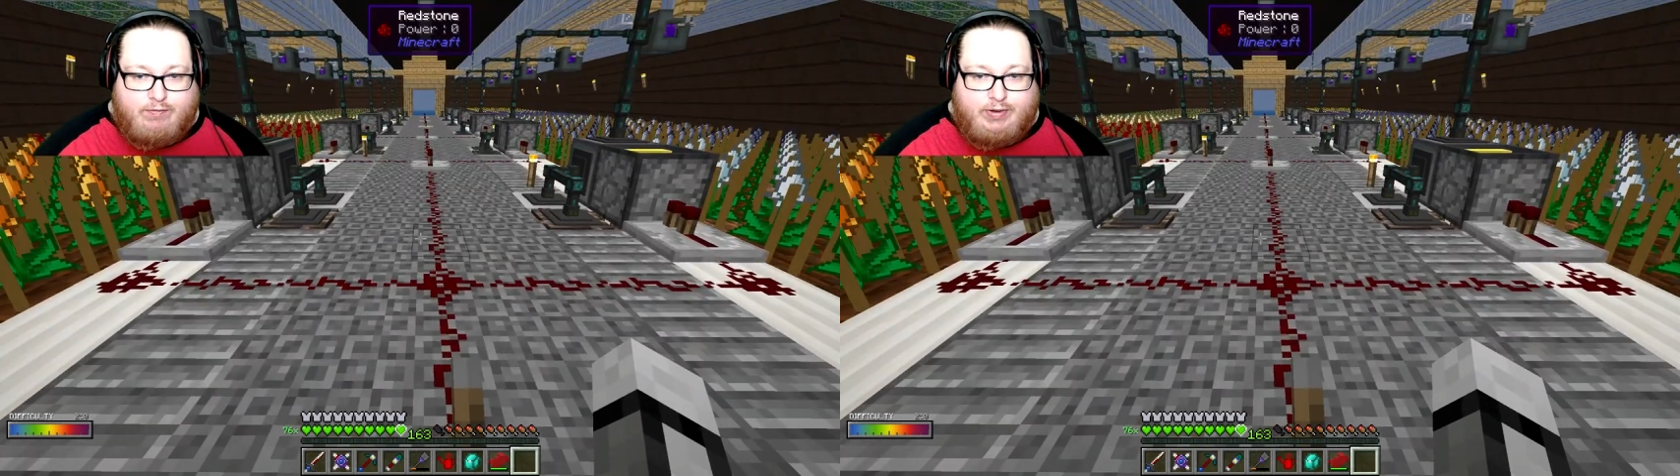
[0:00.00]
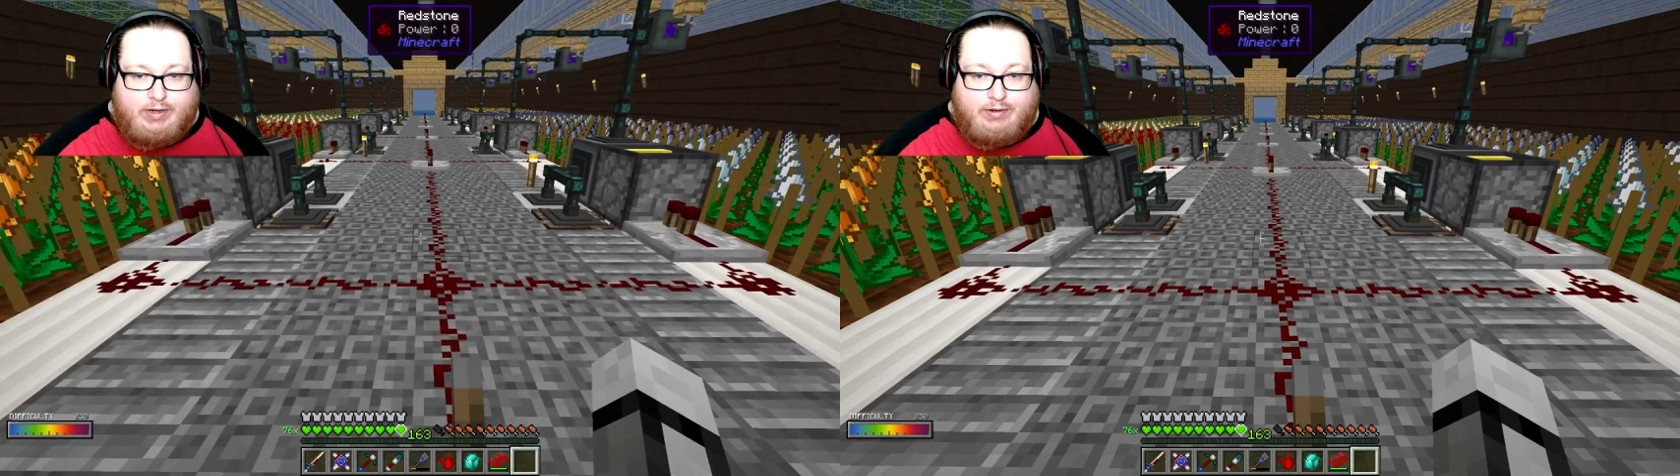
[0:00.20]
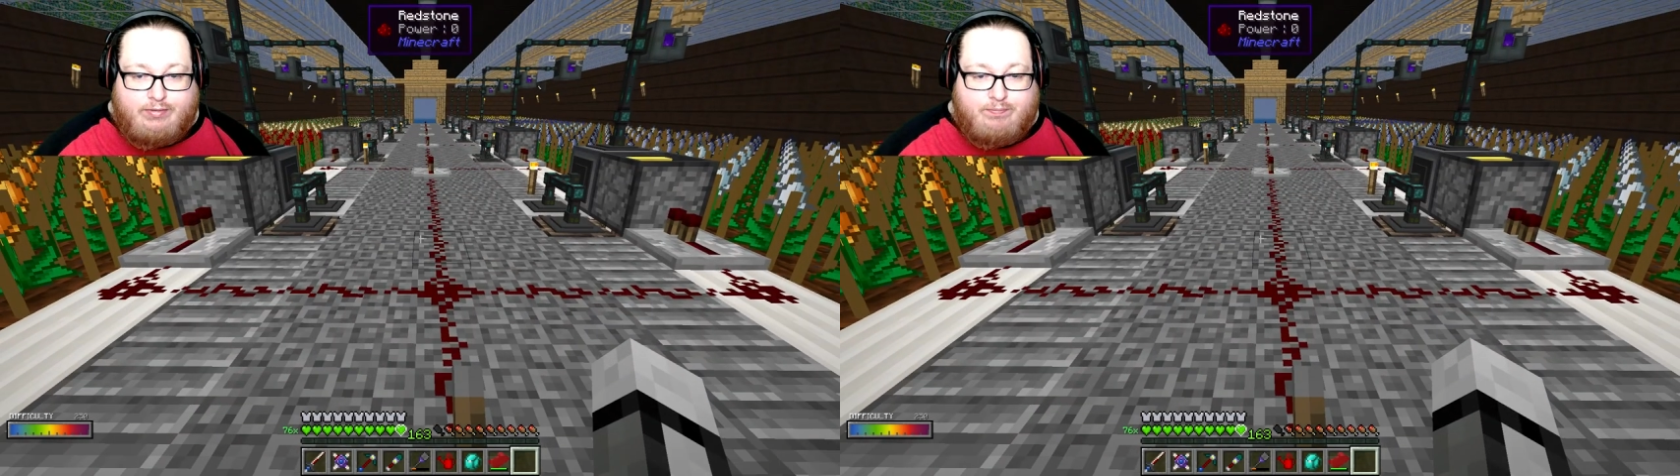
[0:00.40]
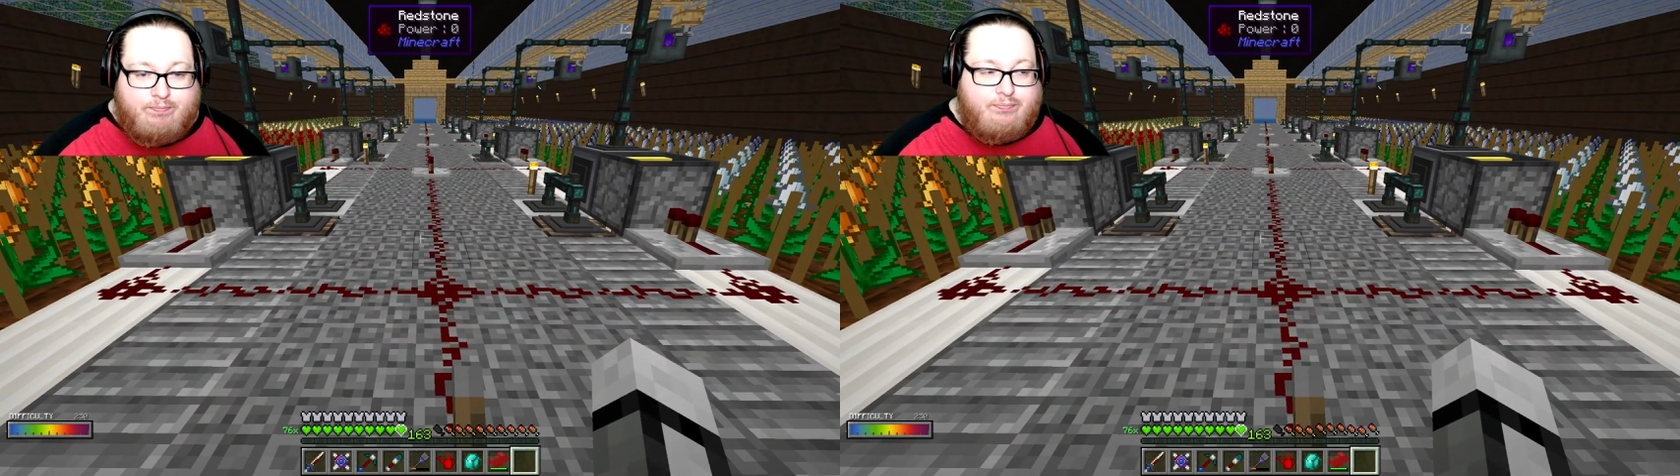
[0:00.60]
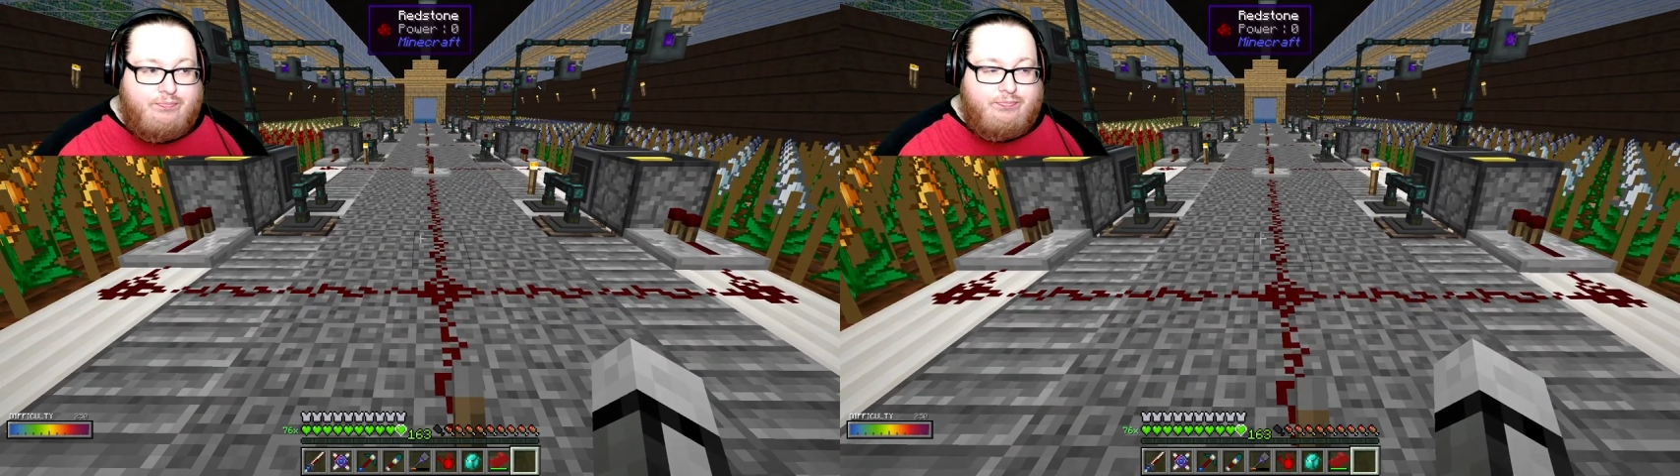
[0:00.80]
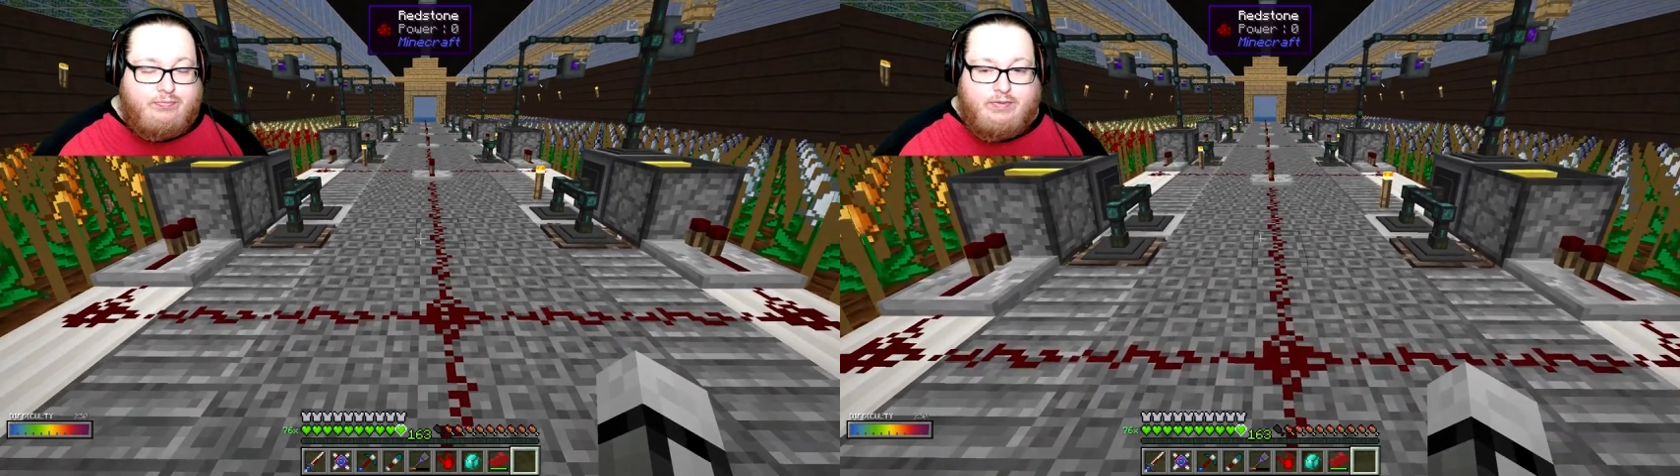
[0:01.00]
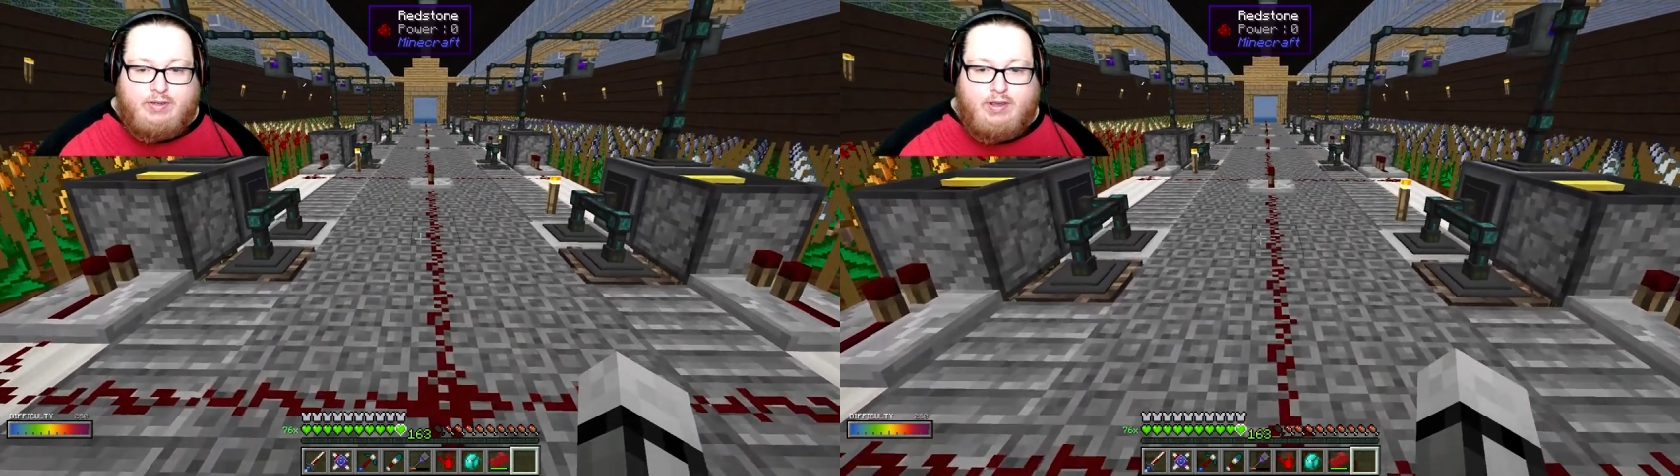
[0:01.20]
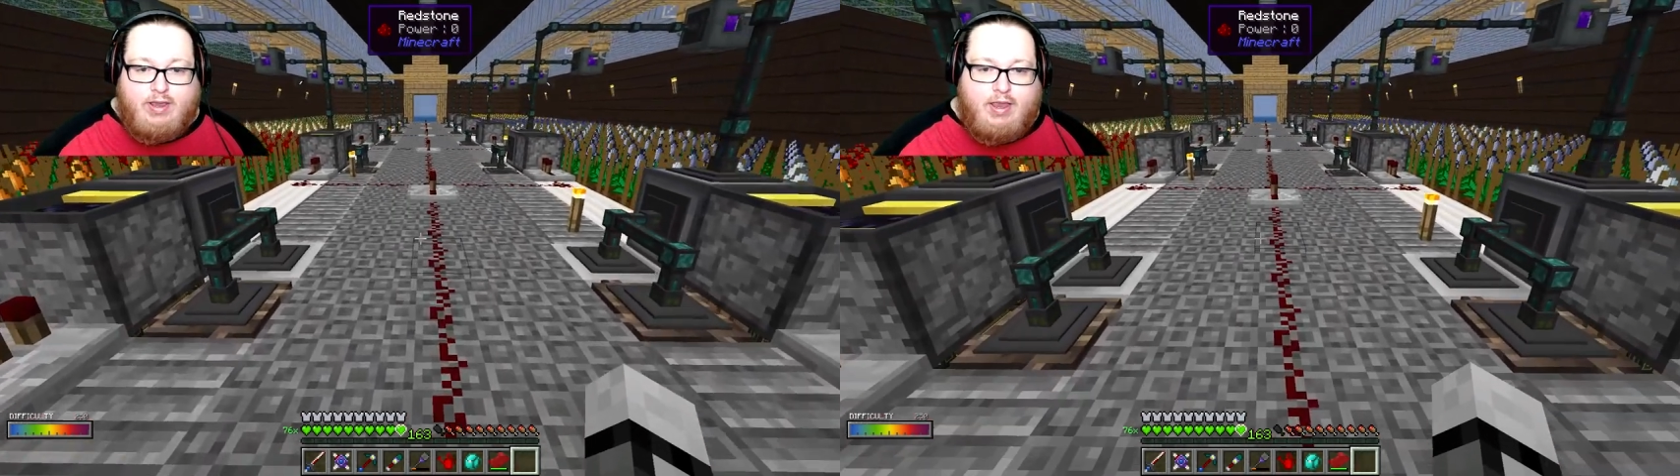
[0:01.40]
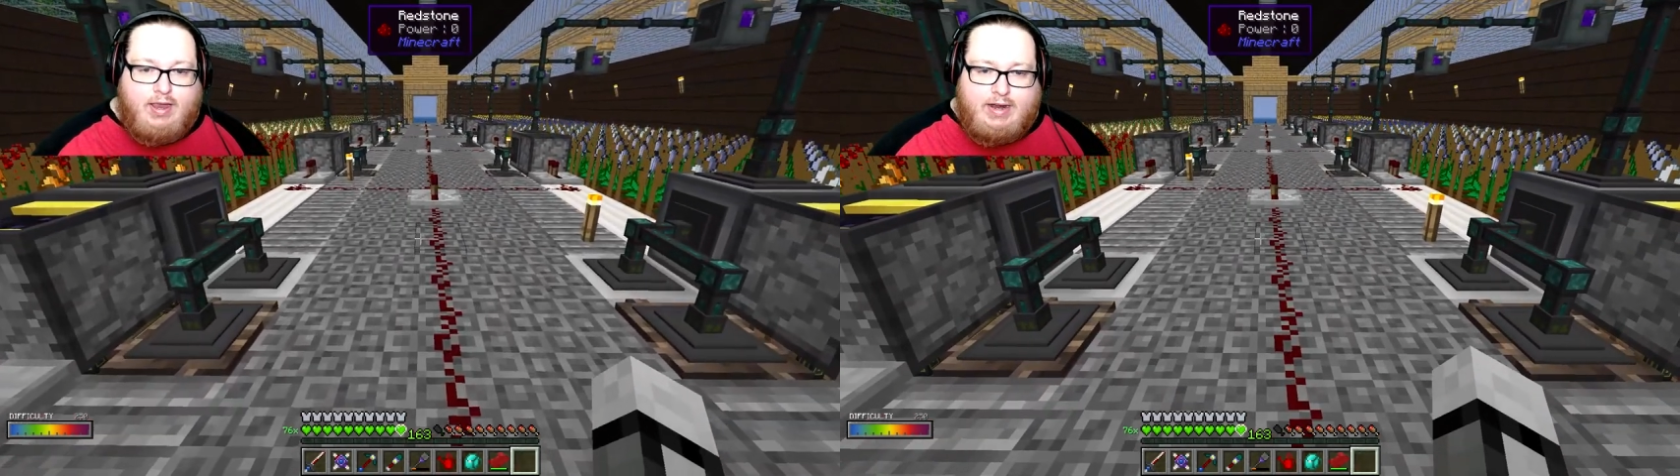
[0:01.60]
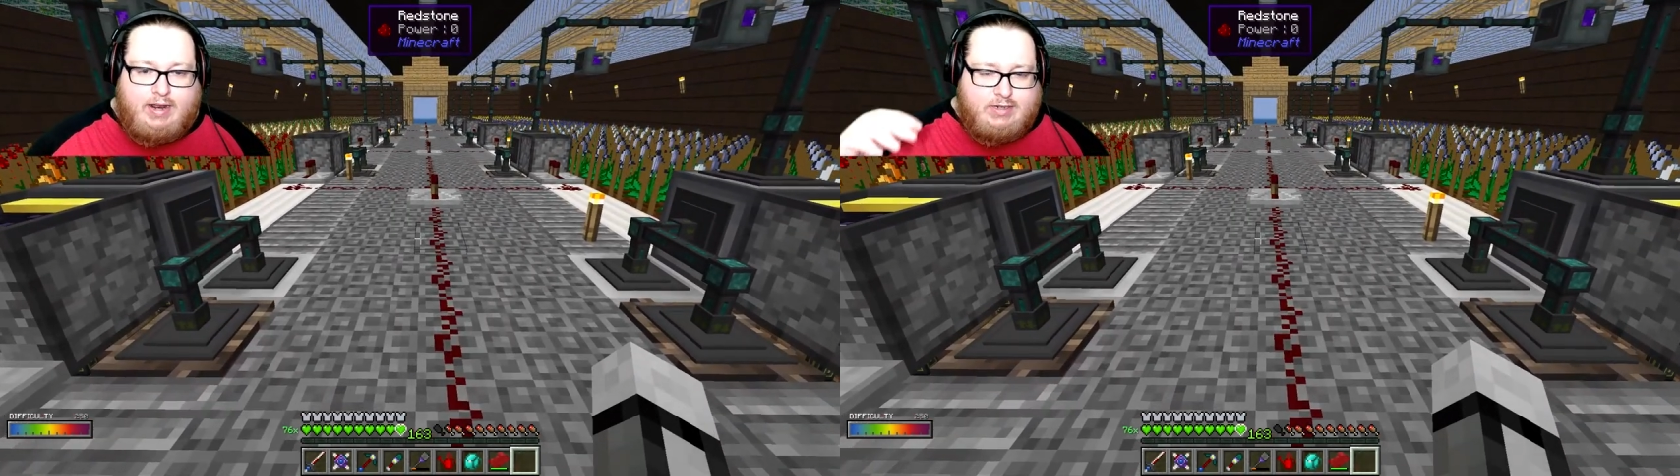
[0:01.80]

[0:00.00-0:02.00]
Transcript: over here. And I